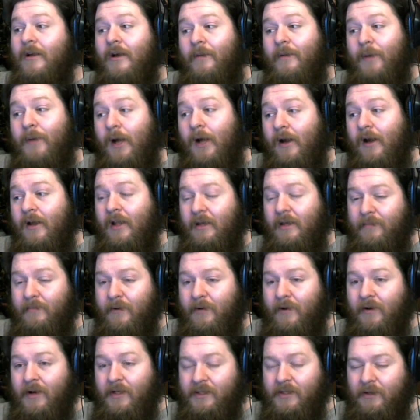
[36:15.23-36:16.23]
Apocalypse
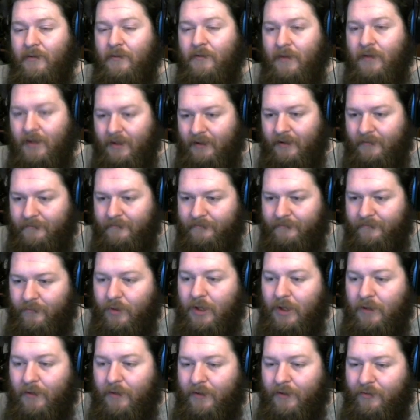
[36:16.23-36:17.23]
Bird Exodia, where
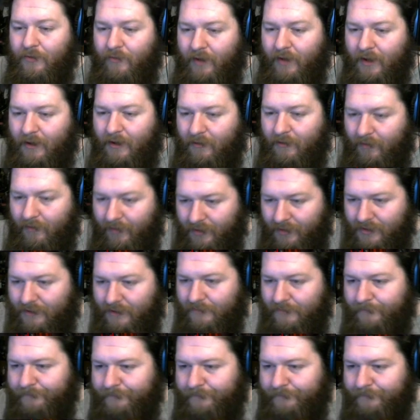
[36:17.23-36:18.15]
you want the red cards.